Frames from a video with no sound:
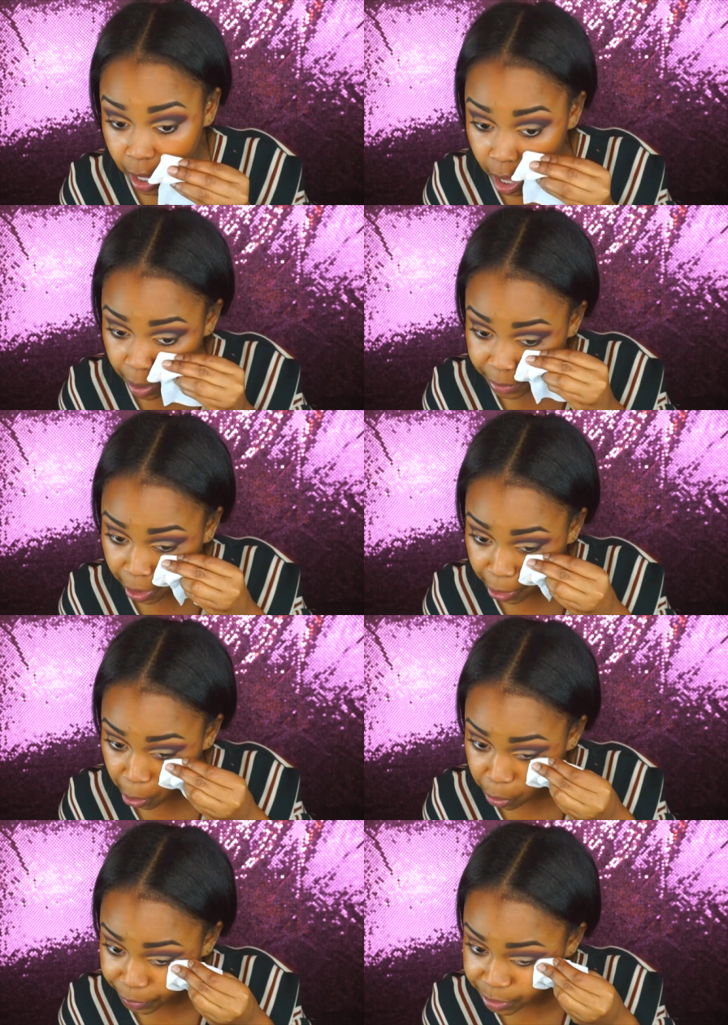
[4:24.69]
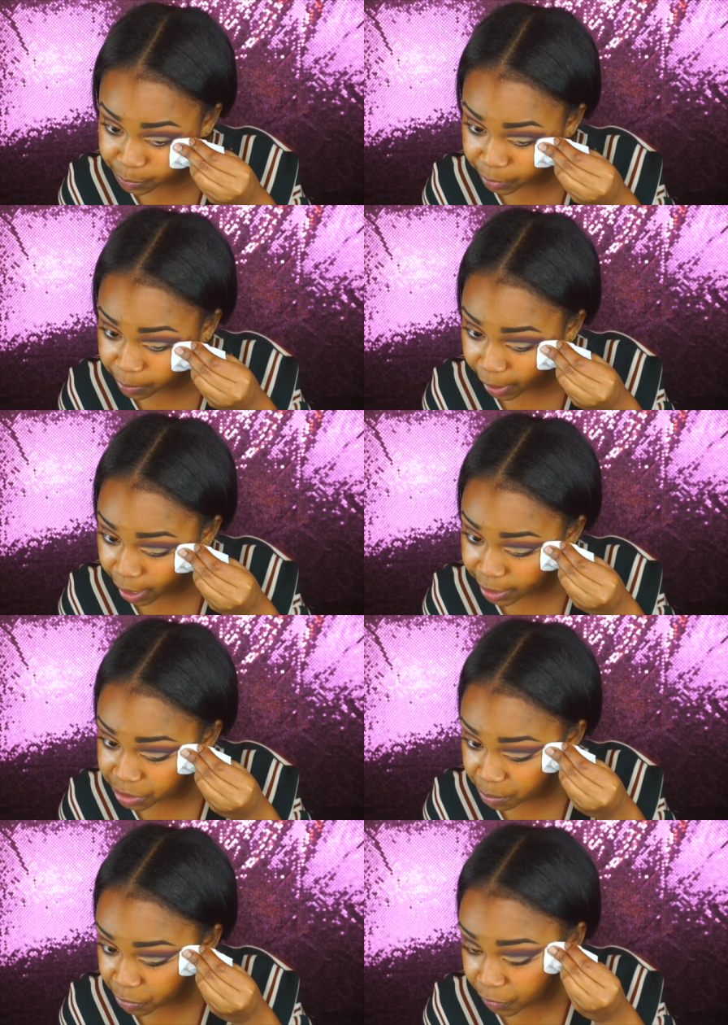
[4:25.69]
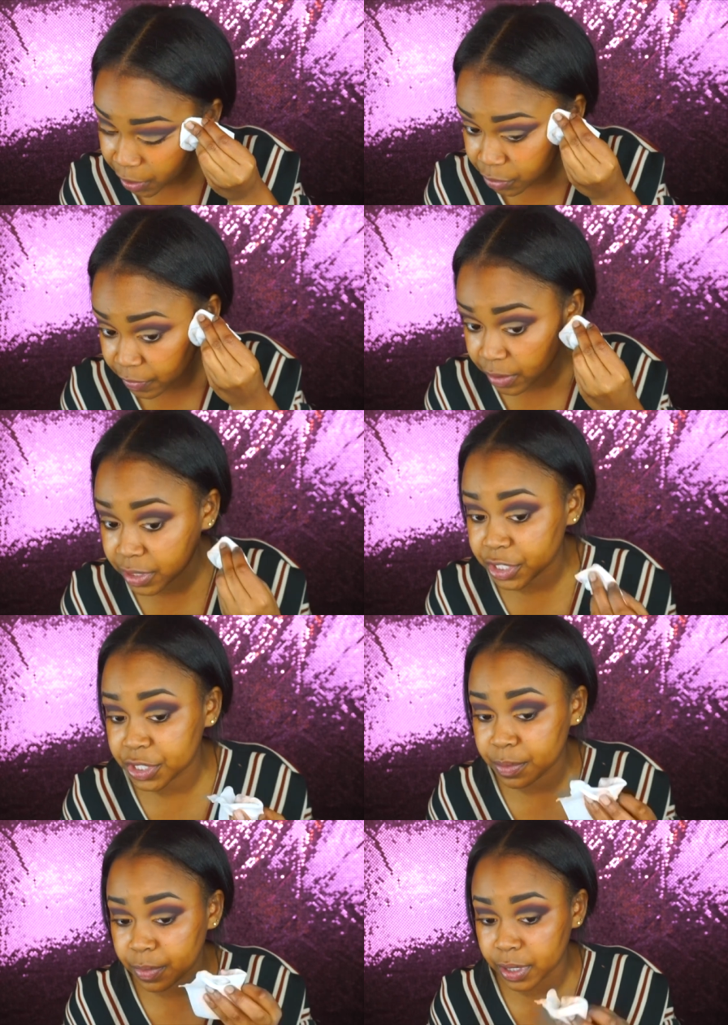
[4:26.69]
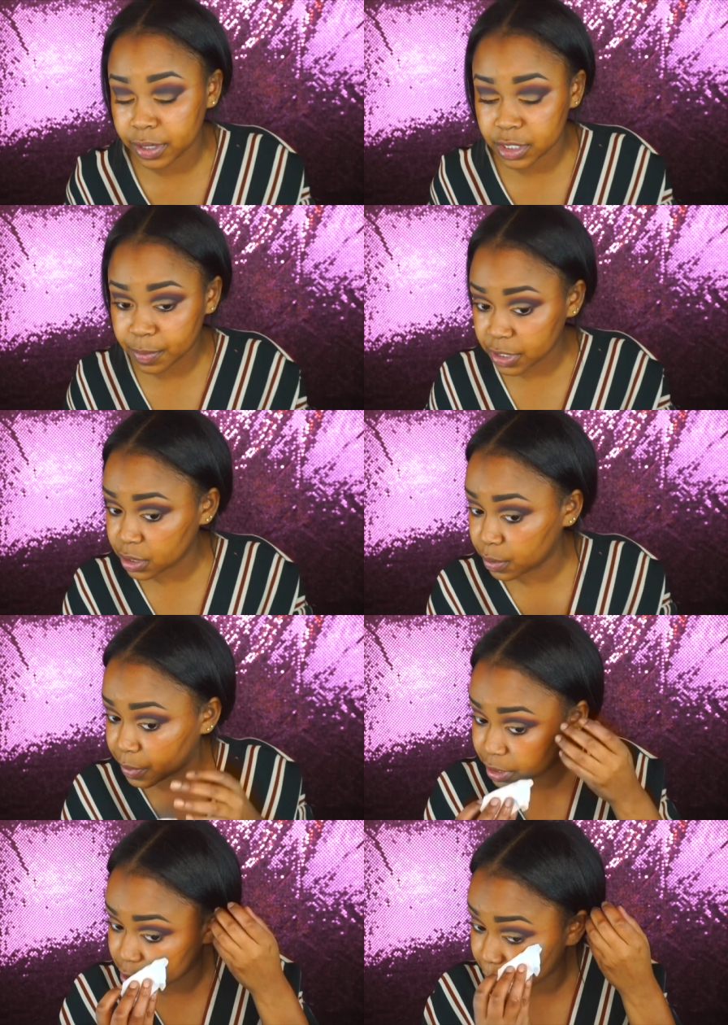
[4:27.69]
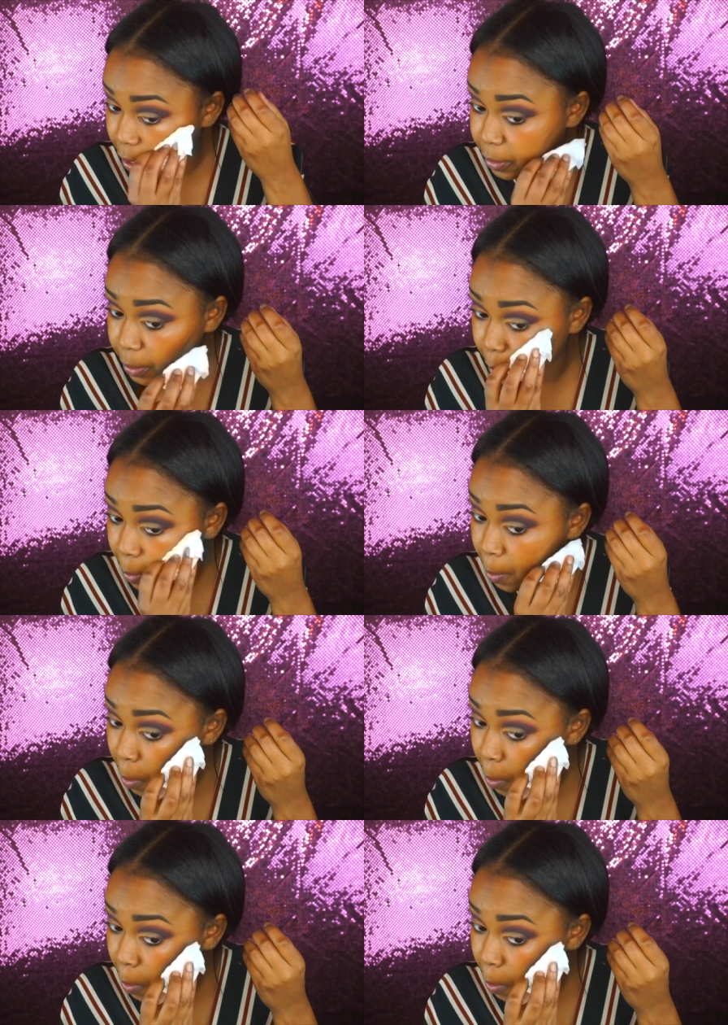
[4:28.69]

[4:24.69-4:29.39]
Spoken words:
I mean, I always put my eyes on before I do foundation, but especially with this palette,